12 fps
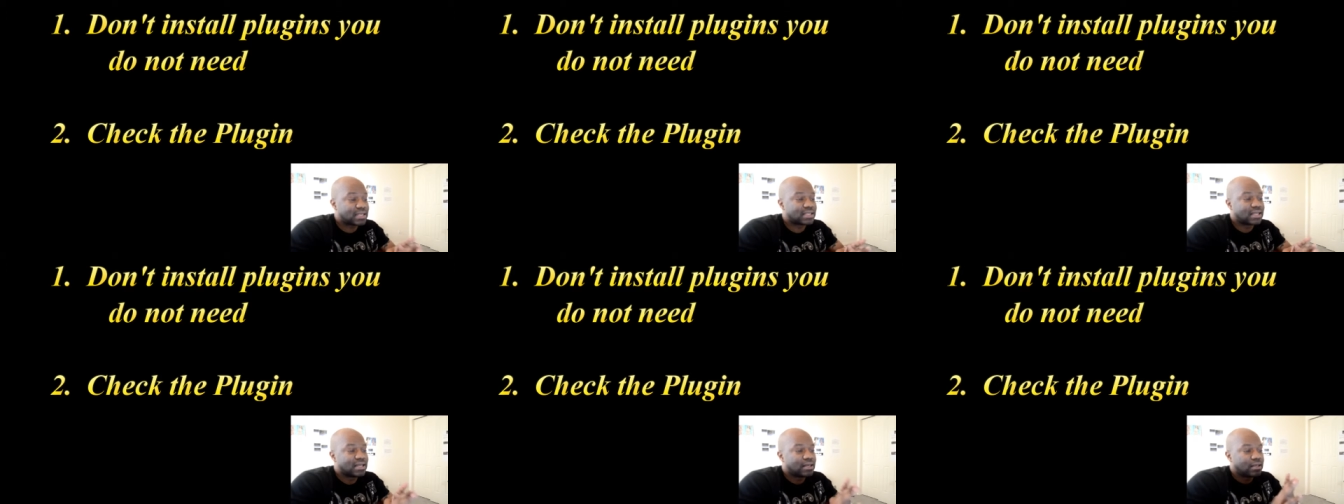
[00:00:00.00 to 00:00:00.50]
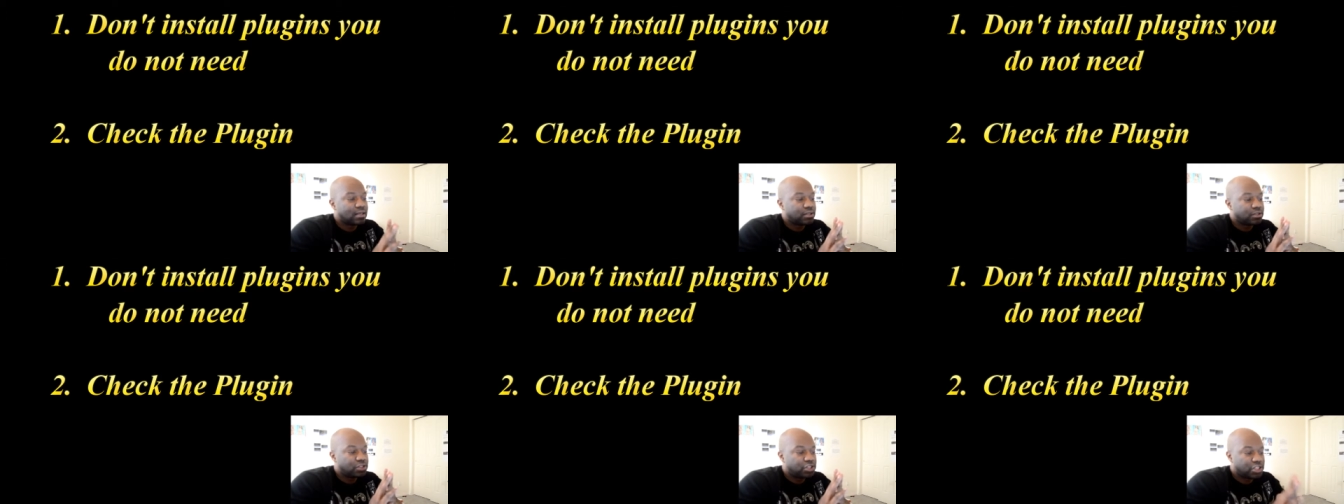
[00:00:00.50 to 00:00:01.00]
is
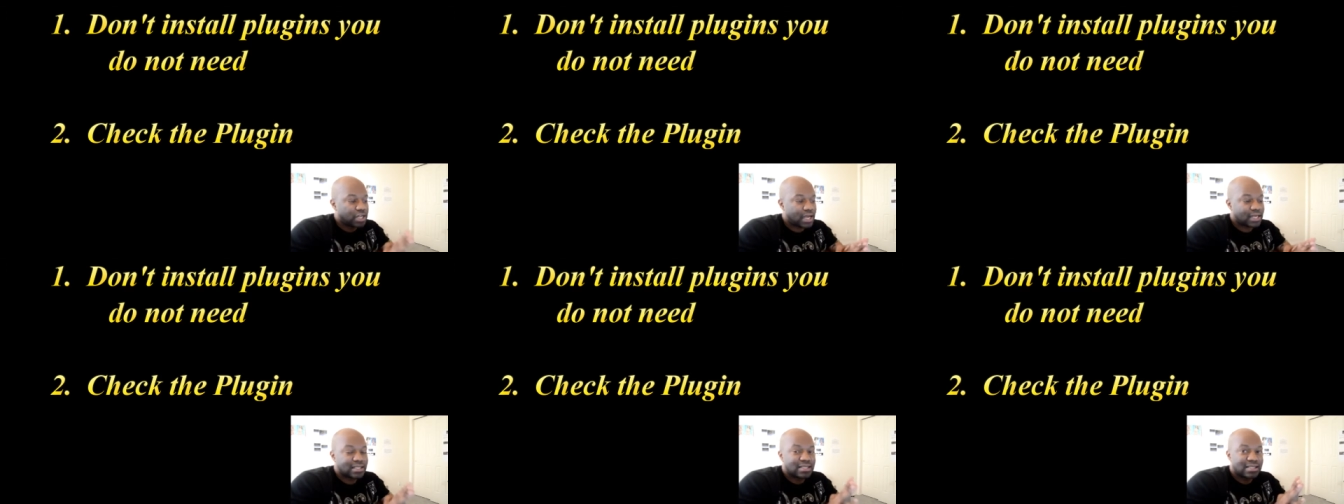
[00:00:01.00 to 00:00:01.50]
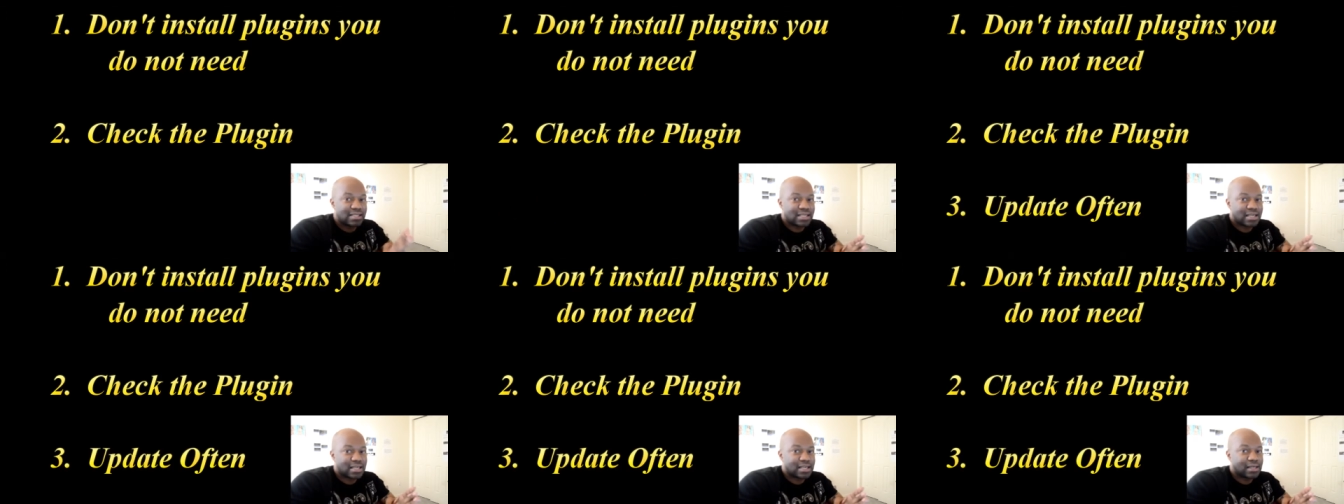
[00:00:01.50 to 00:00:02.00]
check to
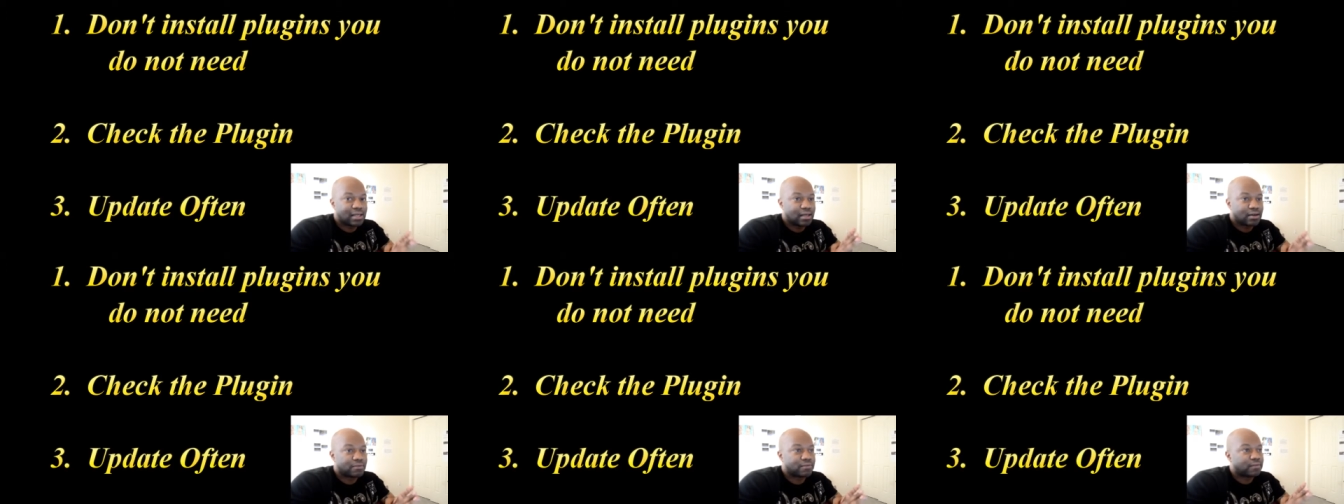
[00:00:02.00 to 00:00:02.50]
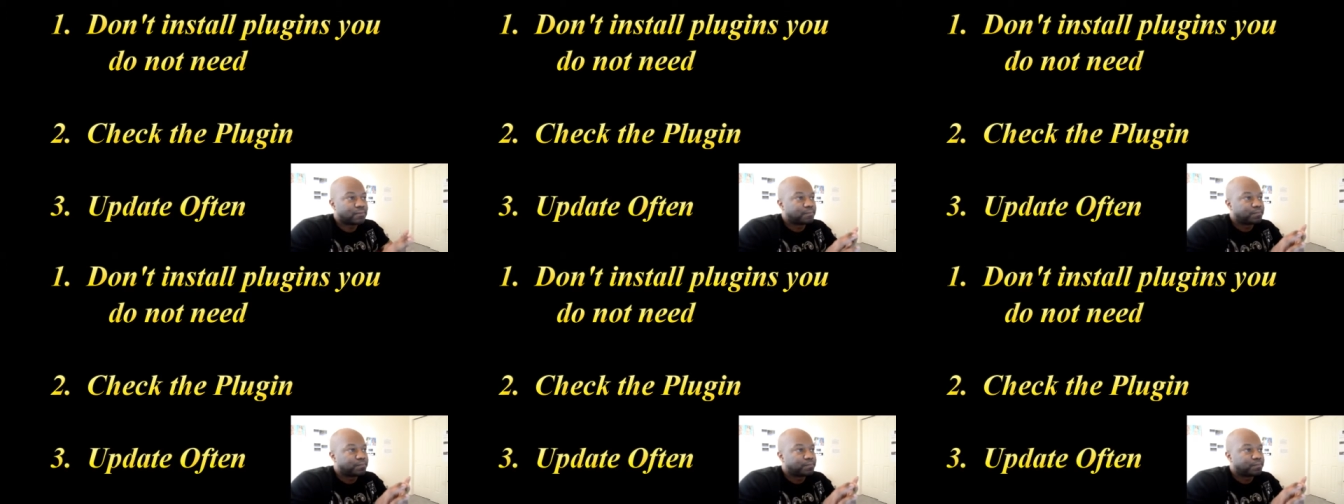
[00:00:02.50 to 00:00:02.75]
see if